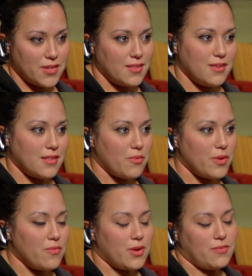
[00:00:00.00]
Everything that
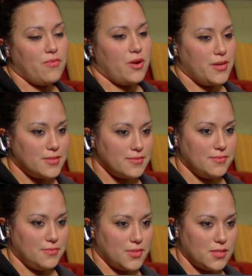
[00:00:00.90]
we worked for
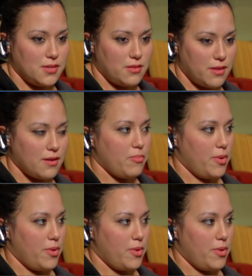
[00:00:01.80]
was in that